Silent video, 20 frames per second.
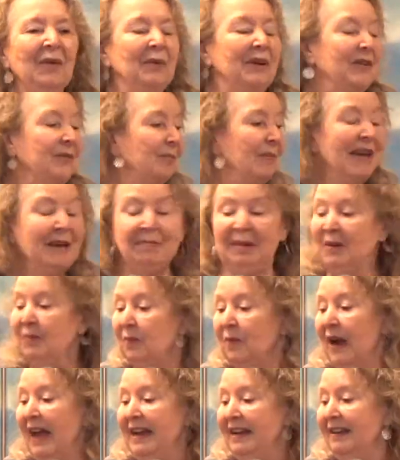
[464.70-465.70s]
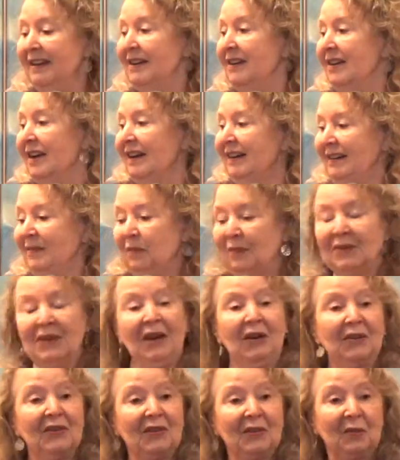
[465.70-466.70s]
which may be right here and you
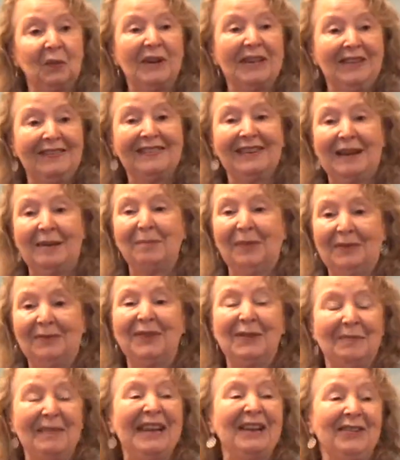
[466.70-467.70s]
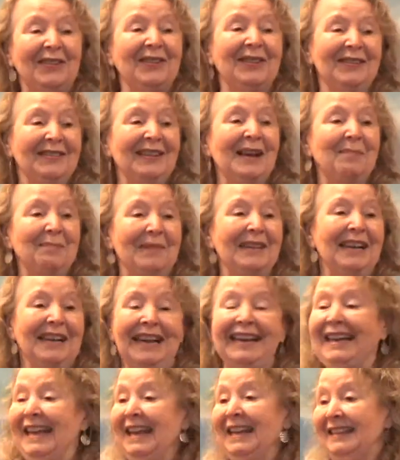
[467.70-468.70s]
know just one step of dimensions up that
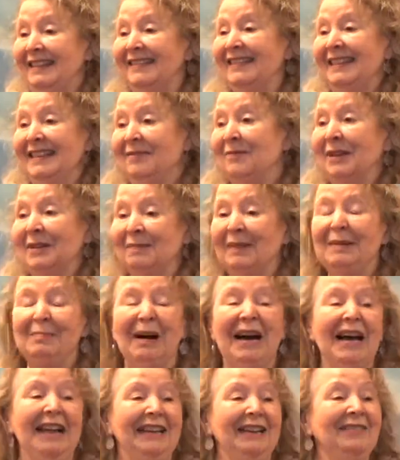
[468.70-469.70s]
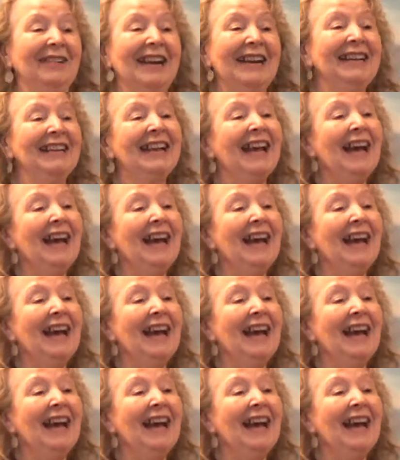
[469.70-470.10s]
I can't see with my body, right?